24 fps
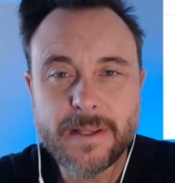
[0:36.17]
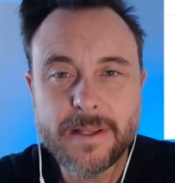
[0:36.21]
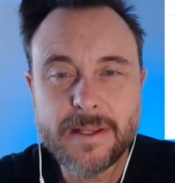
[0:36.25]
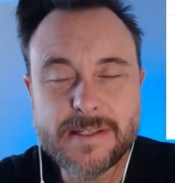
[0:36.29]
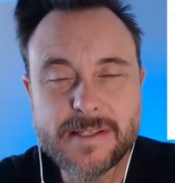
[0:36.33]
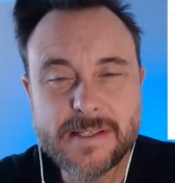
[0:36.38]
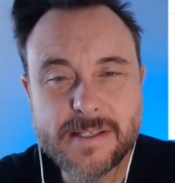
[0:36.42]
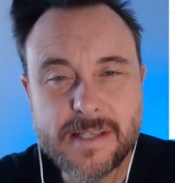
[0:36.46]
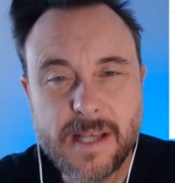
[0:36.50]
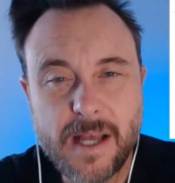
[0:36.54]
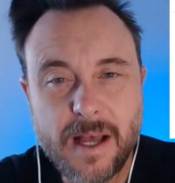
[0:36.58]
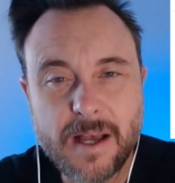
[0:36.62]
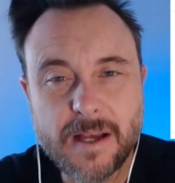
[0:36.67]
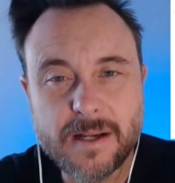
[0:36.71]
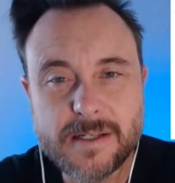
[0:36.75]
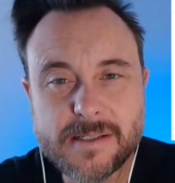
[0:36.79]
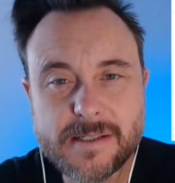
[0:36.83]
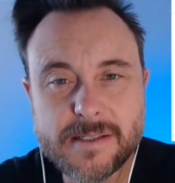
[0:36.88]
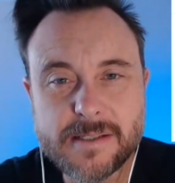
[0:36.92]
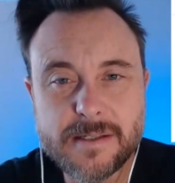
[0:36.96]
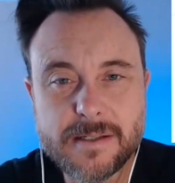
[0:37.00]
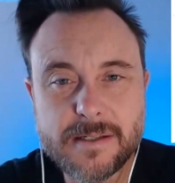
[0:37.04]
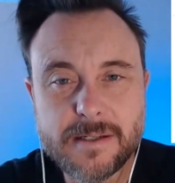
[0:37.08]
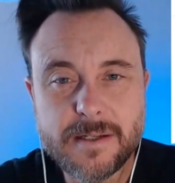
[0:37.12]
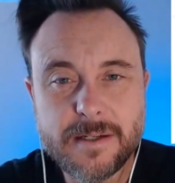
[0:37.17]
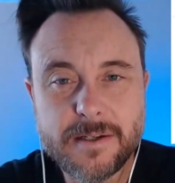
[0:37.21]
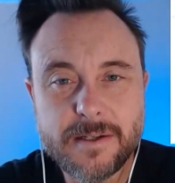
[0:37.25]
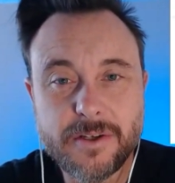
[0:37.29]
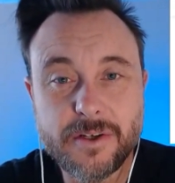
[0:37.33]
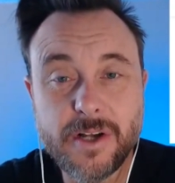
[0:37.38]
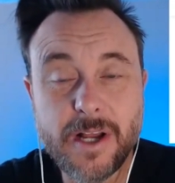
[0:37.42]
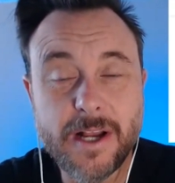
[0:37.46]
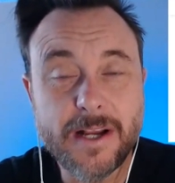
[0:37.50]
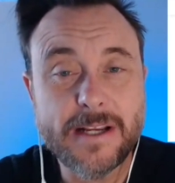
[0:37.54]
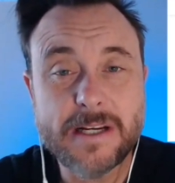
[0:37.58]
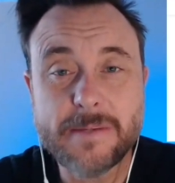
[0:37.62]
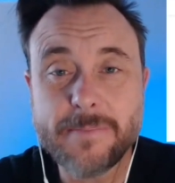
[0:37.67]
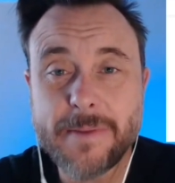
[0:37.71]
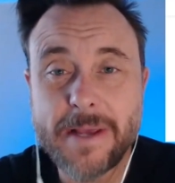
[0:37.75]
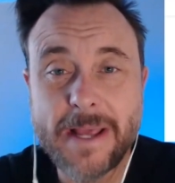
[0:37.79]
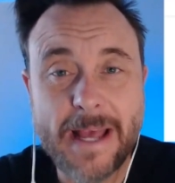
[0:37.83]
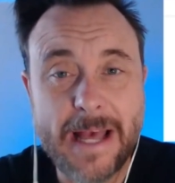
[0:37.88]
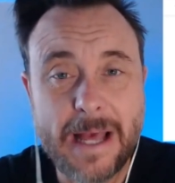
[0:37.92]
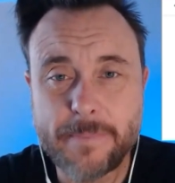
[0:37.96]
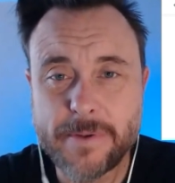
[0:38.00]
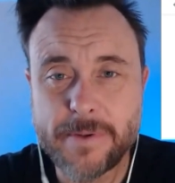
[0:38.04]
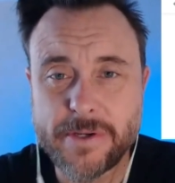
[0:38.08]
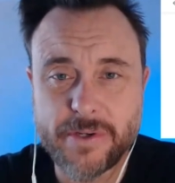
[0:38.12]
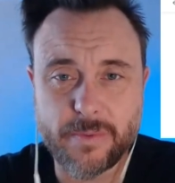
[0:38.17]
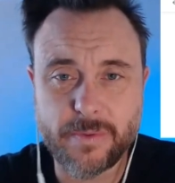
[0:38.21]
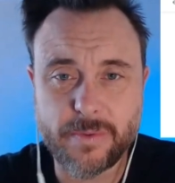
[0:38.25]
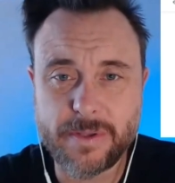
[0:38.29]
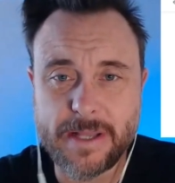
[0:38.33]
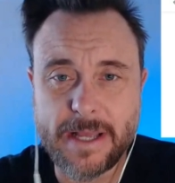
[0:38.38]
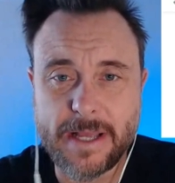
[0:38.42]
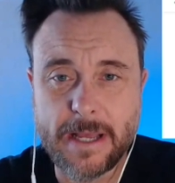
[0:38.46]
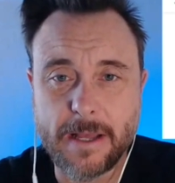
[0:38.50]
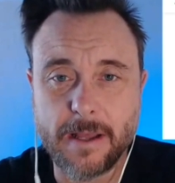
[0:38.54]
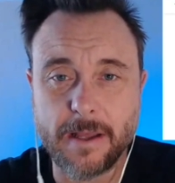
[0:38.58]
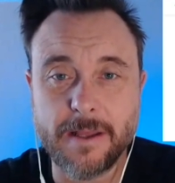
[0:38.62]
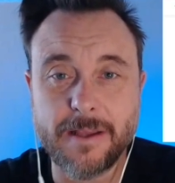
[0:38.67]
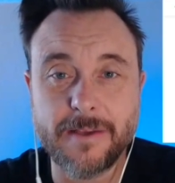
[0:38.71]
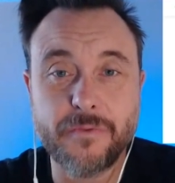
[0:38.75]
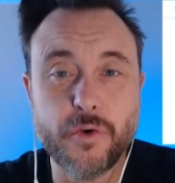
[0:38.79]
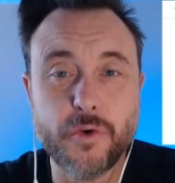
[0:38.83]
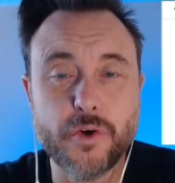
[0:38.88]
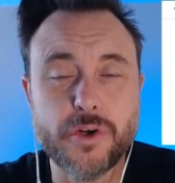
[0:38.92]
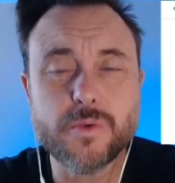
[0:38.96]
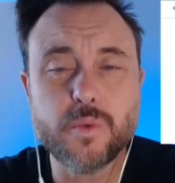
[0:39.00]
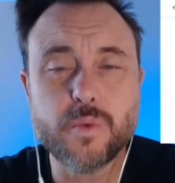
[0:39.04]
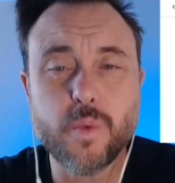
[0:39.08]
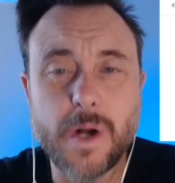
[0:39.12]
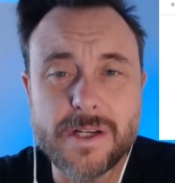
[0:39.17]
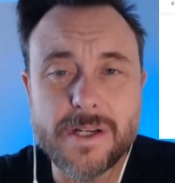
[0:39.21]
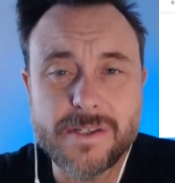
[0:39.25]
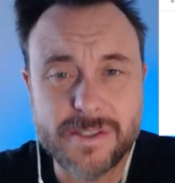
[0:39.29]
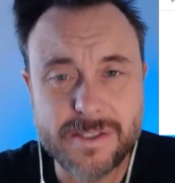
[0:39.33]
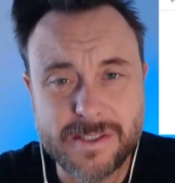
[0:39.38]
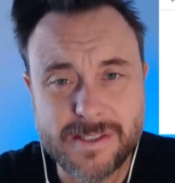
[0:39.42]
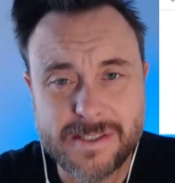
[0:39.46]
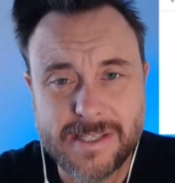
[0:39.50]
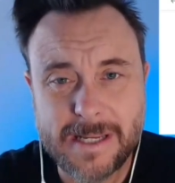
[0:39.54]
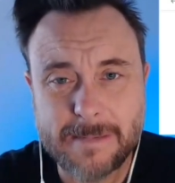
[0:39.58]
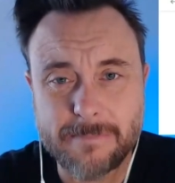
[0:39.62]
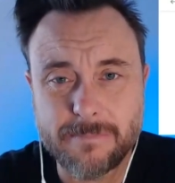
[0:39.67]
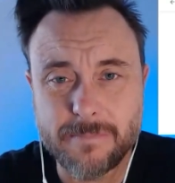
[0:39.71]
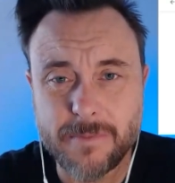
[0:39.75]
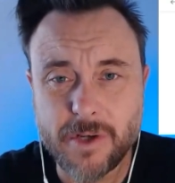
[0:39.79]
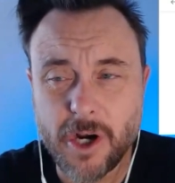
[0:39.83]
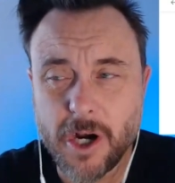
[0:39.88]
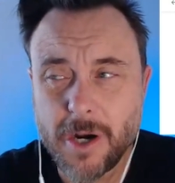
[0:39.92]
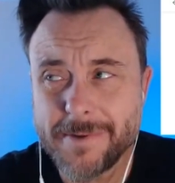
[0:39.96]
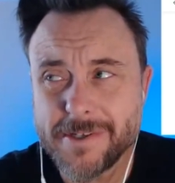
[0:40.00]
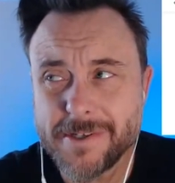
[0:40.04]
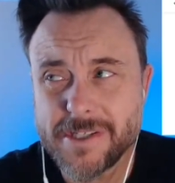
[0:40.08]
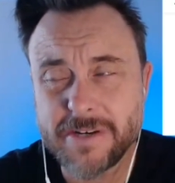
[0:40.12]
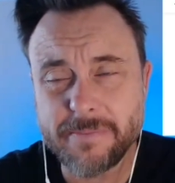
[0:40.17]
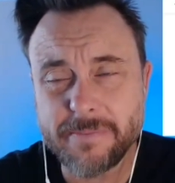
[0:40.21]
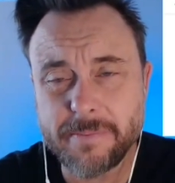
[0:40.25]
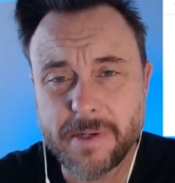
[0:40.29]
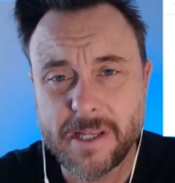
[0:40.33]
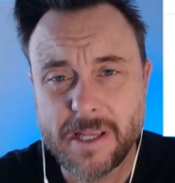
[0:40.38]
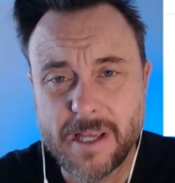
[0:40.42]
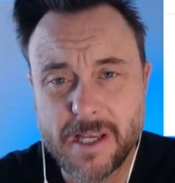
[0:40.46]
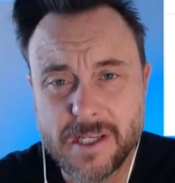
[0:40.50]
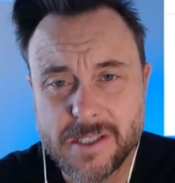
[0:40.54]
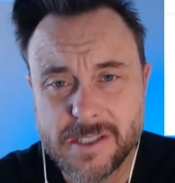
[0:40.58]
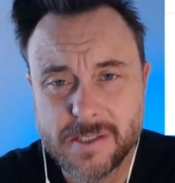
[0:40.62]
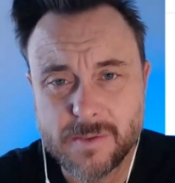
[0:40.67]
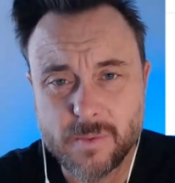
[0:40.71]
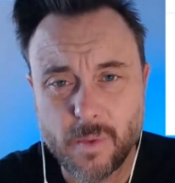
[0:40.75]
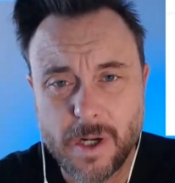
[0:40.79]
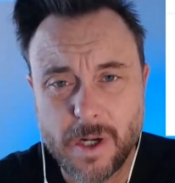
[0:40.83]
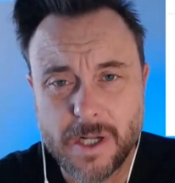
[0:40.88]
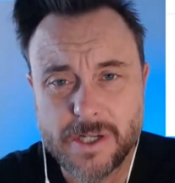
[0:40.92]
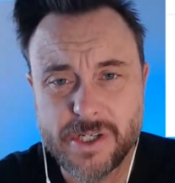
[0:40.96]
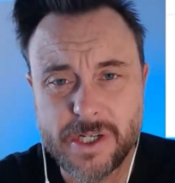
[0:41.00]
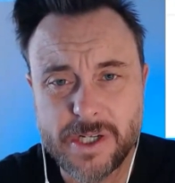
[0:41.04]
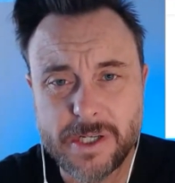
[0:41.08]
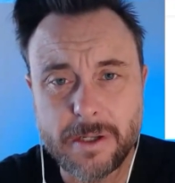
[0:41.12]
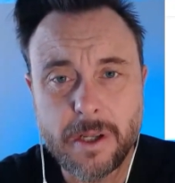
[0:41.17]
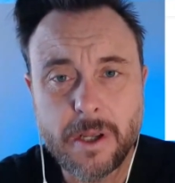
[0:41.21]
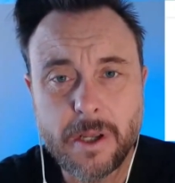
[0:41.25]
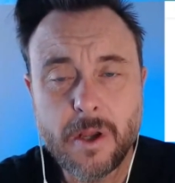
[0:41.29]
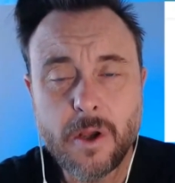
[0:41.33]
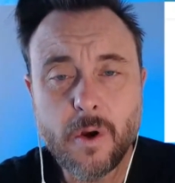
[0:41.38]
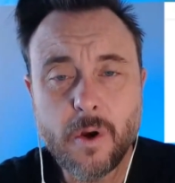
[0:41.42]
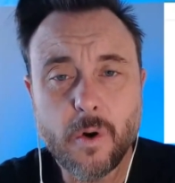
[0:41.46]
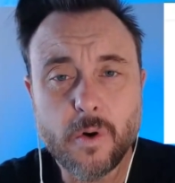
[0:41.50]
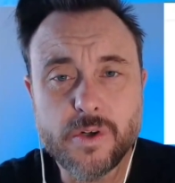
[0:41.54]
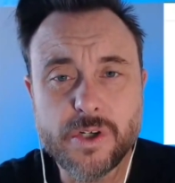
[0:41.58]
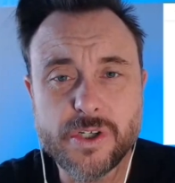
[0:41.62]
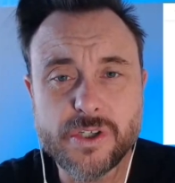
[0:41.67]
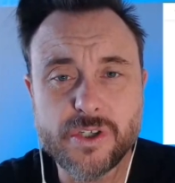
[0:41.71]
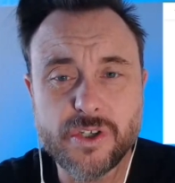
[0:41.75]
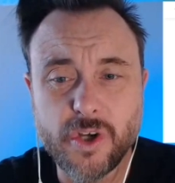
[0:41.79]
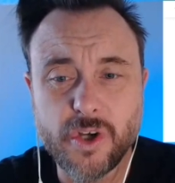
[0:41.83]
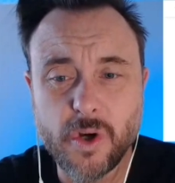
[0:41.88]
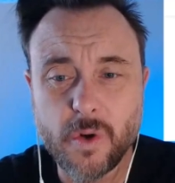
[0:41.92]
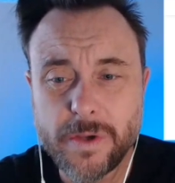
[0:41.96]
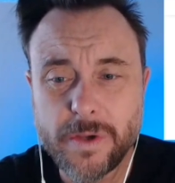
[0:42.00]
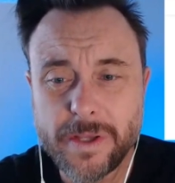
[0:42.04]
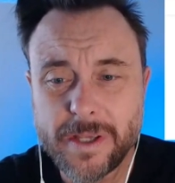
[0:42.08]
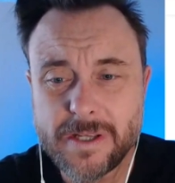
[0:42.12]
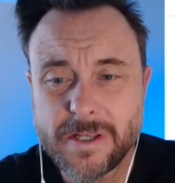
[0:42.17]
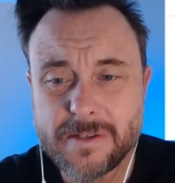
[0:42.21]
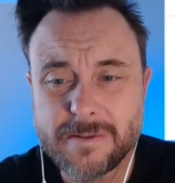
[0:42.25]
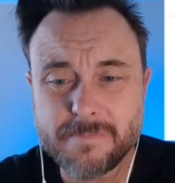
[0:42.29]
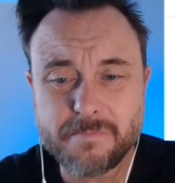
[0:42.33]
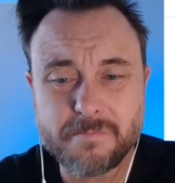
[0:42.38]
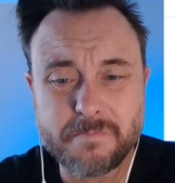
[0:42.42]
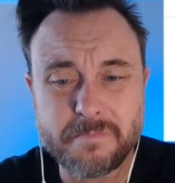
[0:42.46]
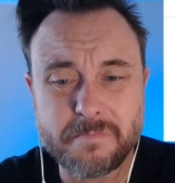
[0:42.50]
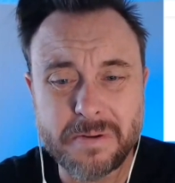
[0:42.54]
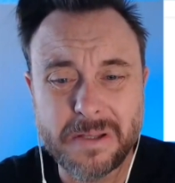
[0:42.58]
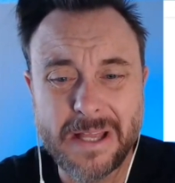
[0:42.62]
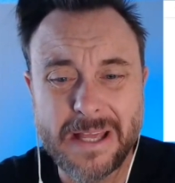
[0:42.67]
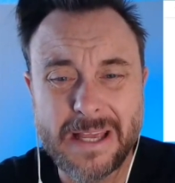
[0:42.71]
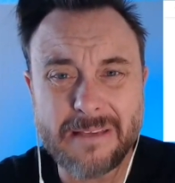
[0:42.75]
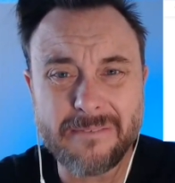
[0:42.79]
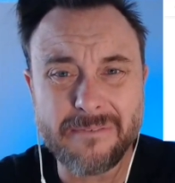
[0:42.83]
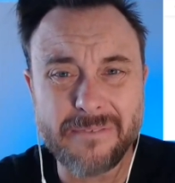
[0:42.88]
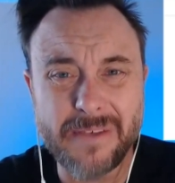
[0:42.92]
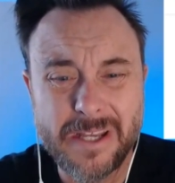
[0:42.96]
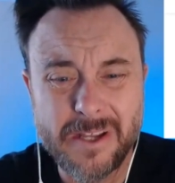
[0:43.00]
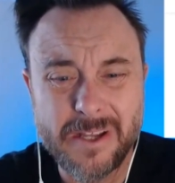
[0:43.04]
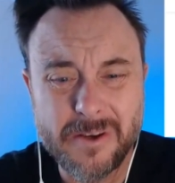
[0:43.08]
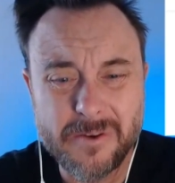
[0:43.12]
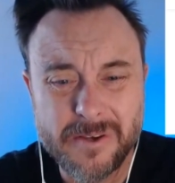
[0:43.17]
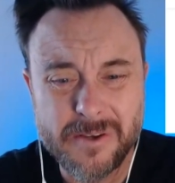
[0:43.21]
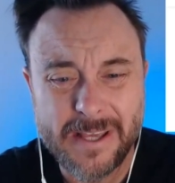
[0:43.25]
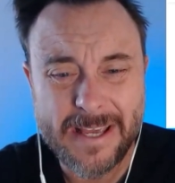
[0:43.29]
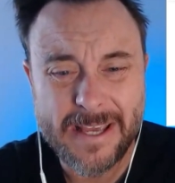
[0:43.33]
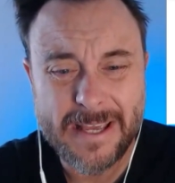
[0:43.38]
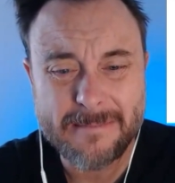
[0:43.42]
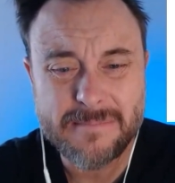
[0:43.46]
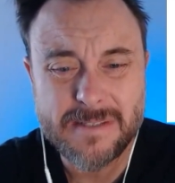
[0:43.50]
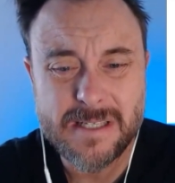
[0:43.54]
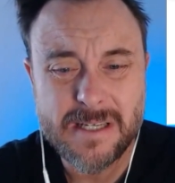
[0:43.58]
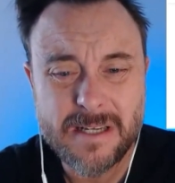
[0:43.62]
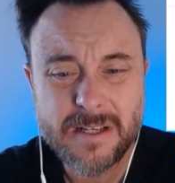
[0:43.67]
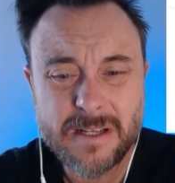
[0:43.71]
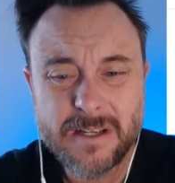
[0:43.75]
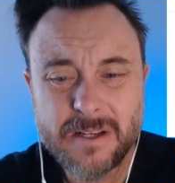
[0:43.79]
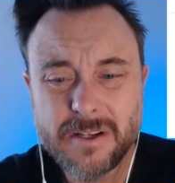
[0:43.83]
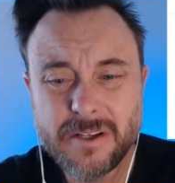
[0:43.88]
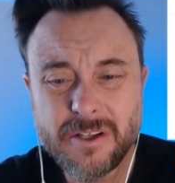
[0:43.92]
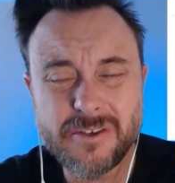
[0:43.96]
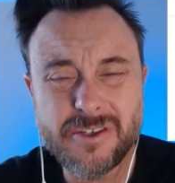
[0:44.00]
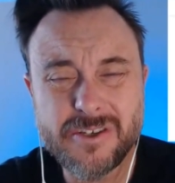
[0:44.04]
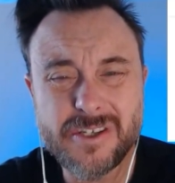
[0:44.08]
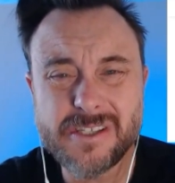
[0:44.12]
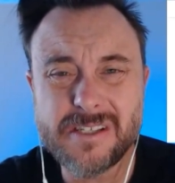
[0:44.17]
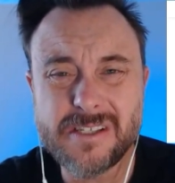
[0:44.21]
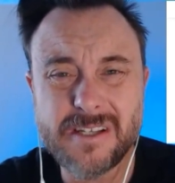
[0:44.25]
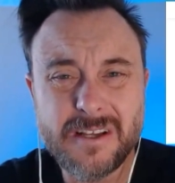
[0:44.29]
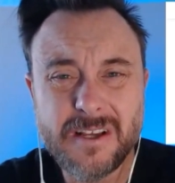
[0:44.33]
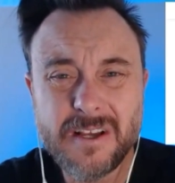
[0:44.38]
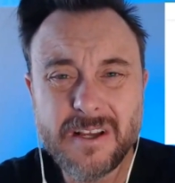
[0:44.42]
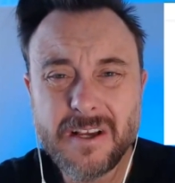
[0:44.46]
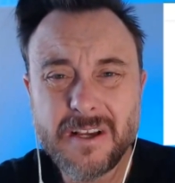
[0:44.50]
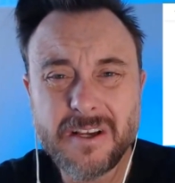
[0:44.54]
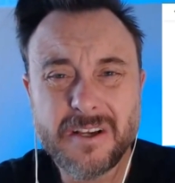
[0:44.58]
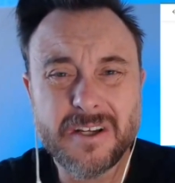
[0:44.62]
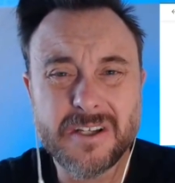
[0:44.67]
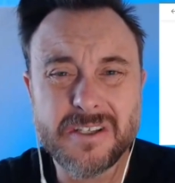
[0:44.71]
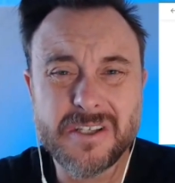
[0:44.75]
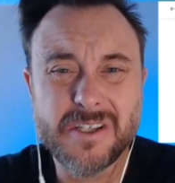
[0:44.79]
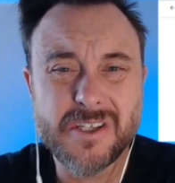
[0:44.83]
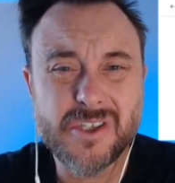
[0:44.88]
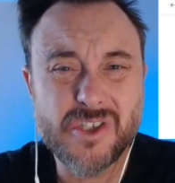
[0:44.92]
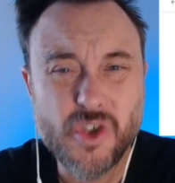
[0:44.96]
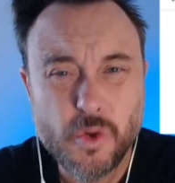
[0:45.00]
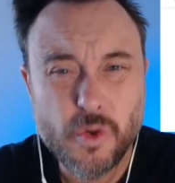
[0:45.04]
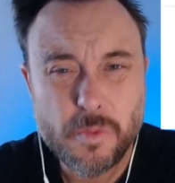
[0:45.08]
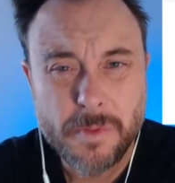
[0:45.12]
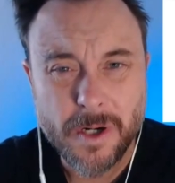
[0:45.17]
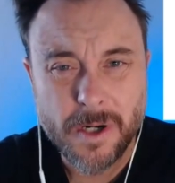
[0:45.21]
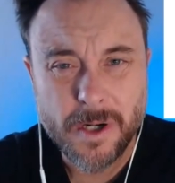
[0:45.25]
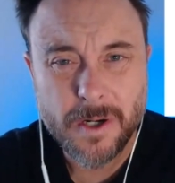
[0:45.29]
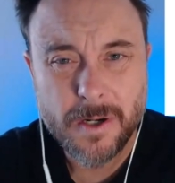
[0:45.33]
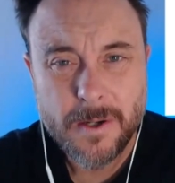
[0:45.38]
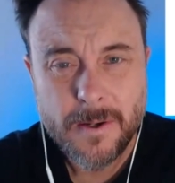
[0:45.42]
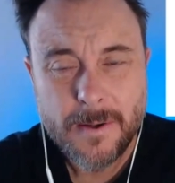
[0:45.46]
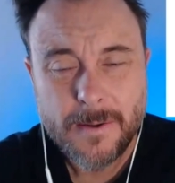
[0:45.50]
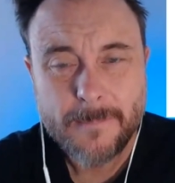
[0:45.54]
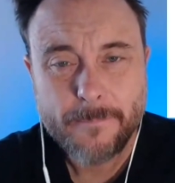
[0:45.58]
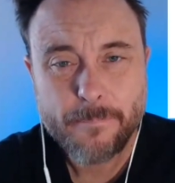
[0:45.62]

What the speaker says: Sucks. You're not going to be happy doing that. If you're just watching the same garbage everybody else is watching or just going and playing video games, you're just a consumer.